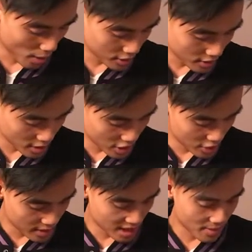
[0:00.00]
I was on the
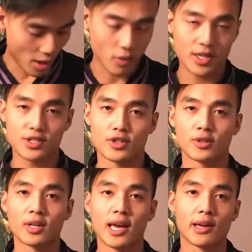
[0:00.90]
cheer team at
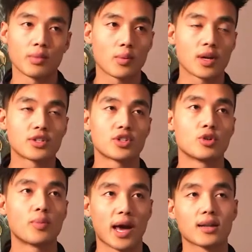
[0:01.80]
Western and we went
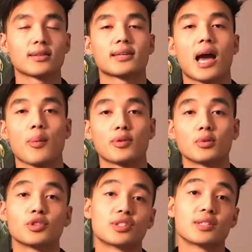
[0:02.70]
to Battle at the
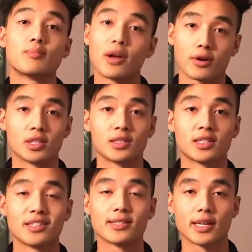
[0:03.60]
Capitol, which is in Maryland
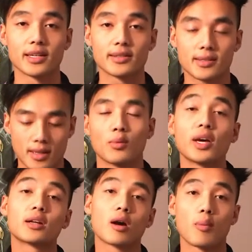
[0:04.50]
in the States. And we
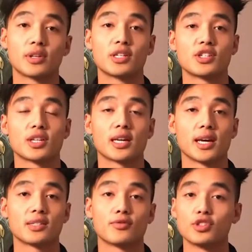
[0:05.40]
had a competition
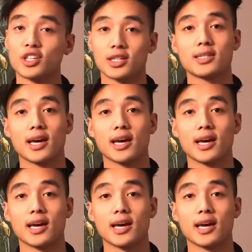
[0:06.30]
against Virginia